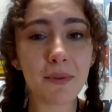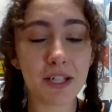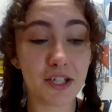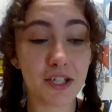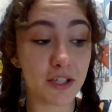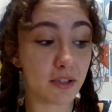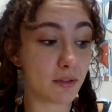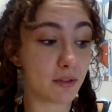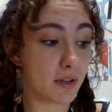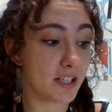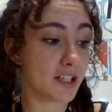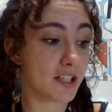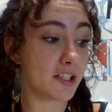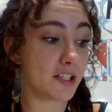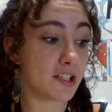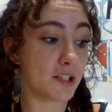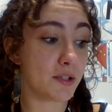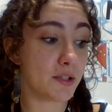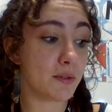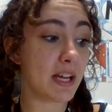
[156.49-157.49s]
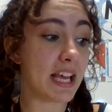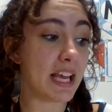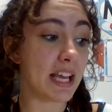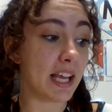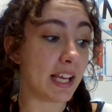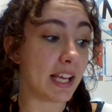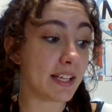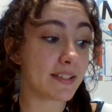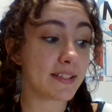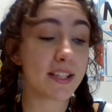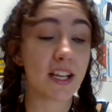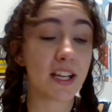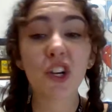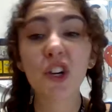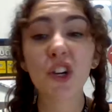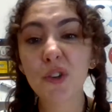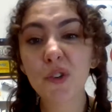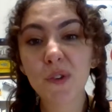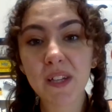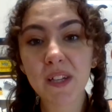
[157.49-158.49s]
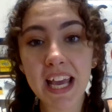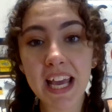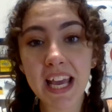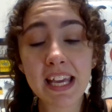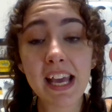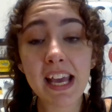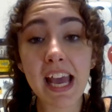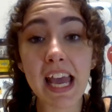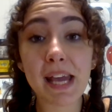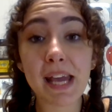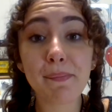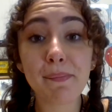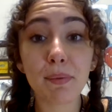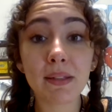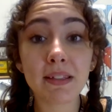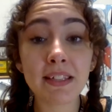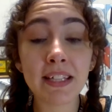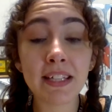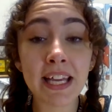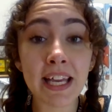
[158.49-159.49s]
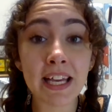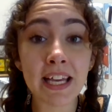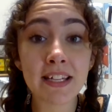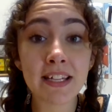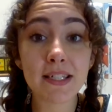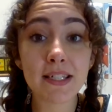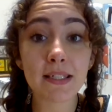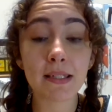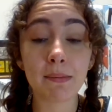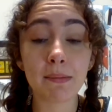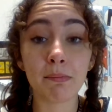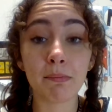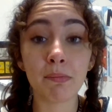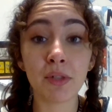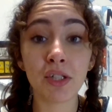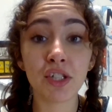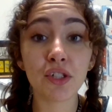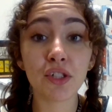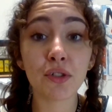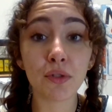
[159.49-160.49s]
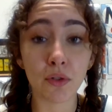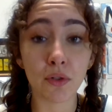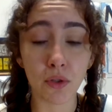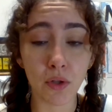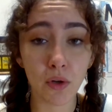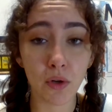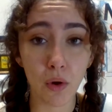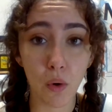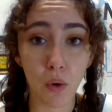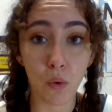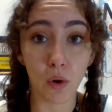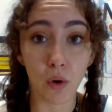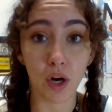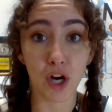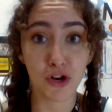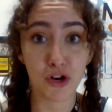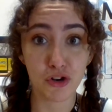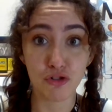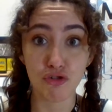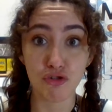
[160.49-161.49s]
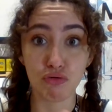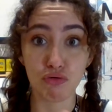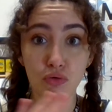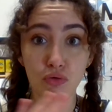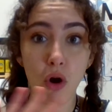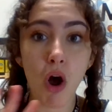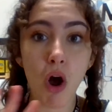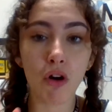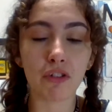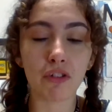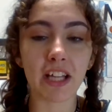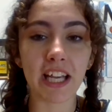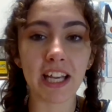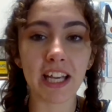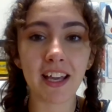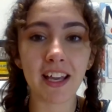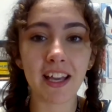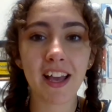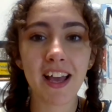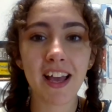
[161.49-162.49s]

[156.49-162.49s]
what you're going to do is create a plant mural or drawing.